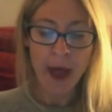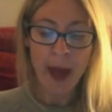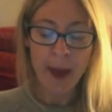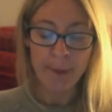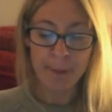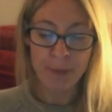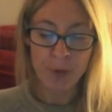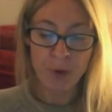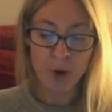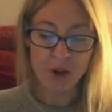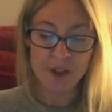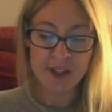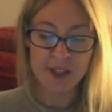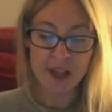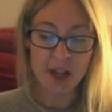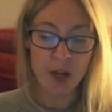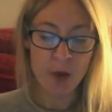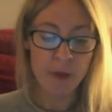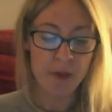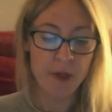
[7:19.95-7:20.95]
and prodded
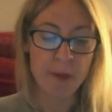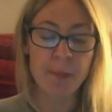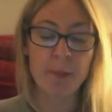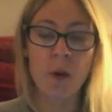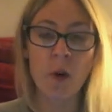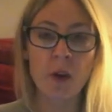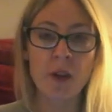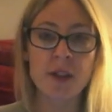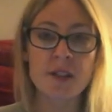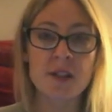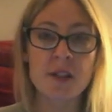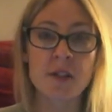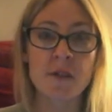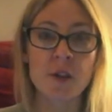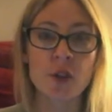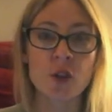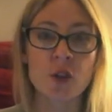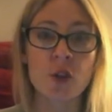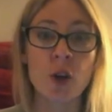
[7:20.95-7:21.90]
her with the point of a